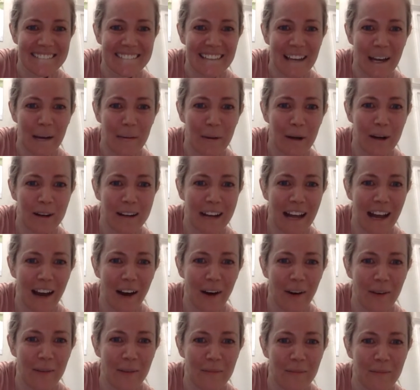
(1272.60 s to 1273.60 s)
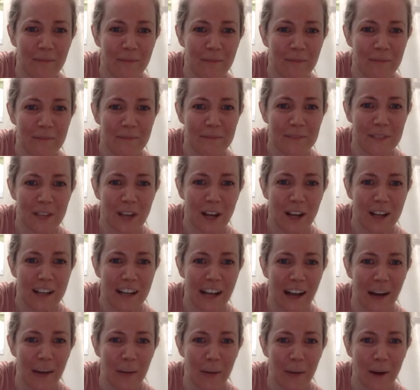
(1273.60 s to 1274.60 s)
How about now? Talk
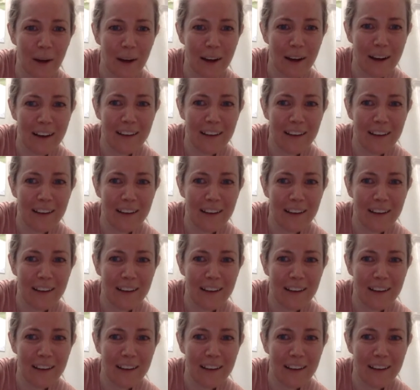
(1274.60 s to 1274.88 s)
now, Brooke.